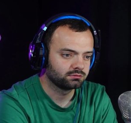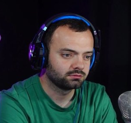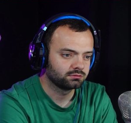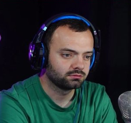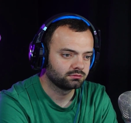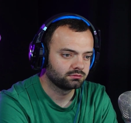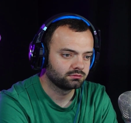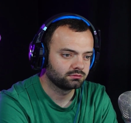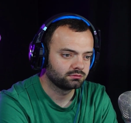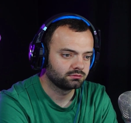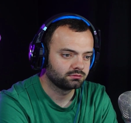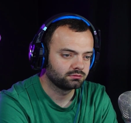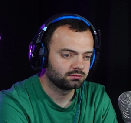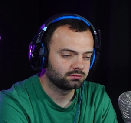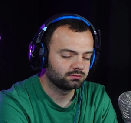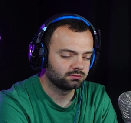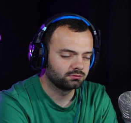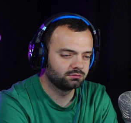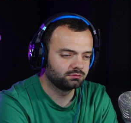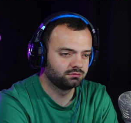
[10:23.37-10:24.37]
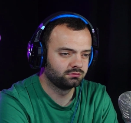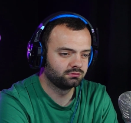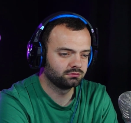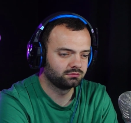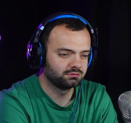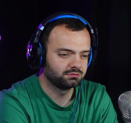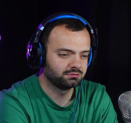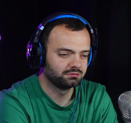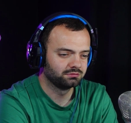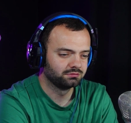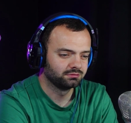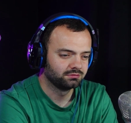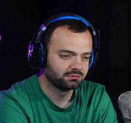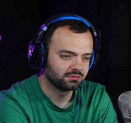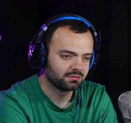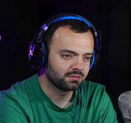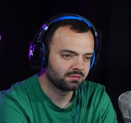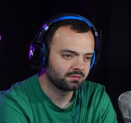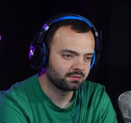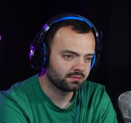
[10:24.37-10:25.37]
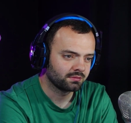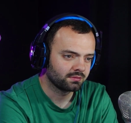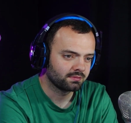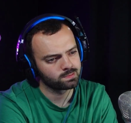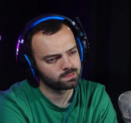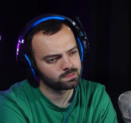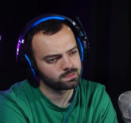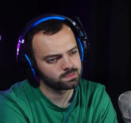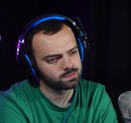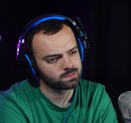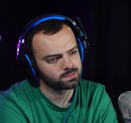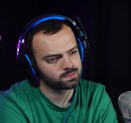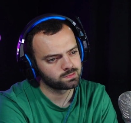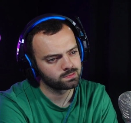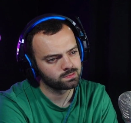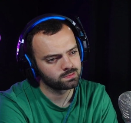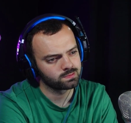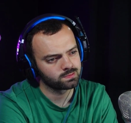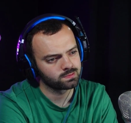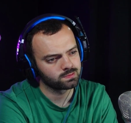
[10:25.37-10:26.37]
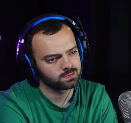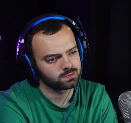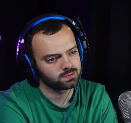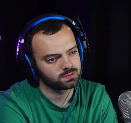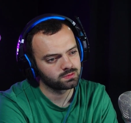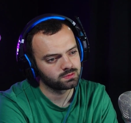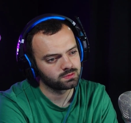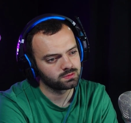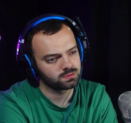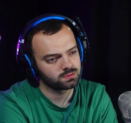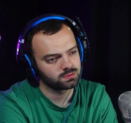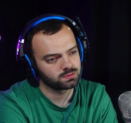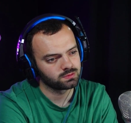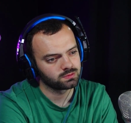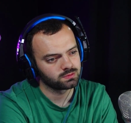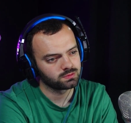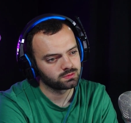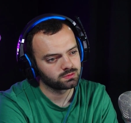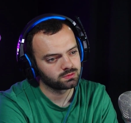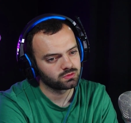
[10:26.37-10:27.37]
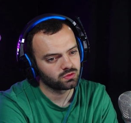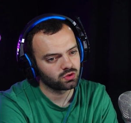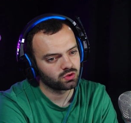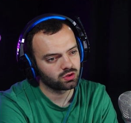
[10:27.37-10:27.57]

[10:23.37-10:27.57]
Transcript: (no one is talking)